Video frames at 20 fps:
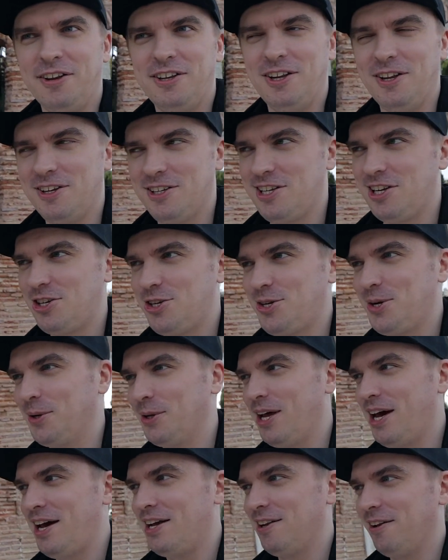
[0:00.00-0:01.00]
I think they should
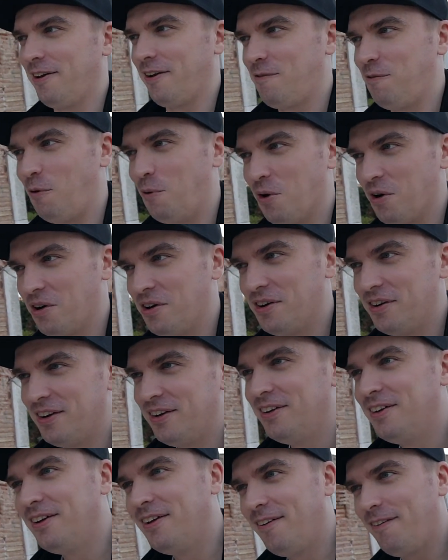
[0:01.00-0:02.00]
add like
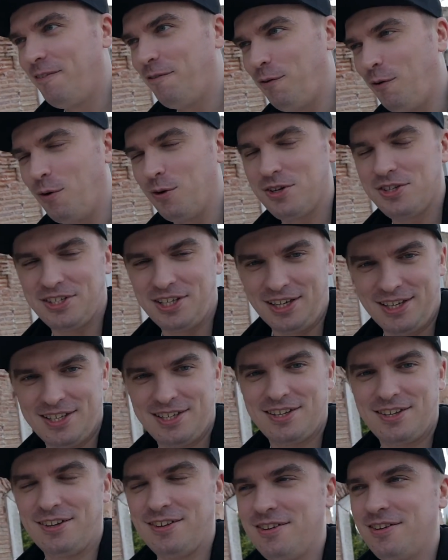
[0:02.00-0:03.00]
four
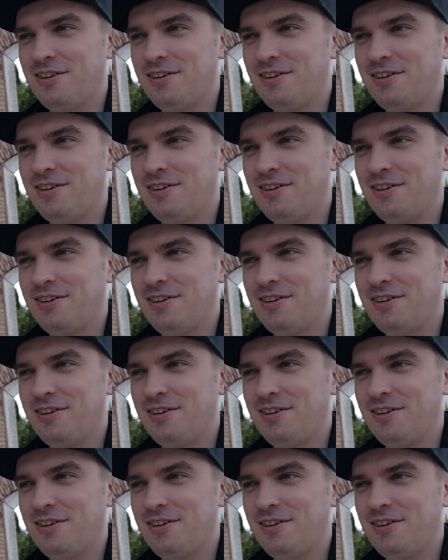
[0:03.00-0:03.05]
sticks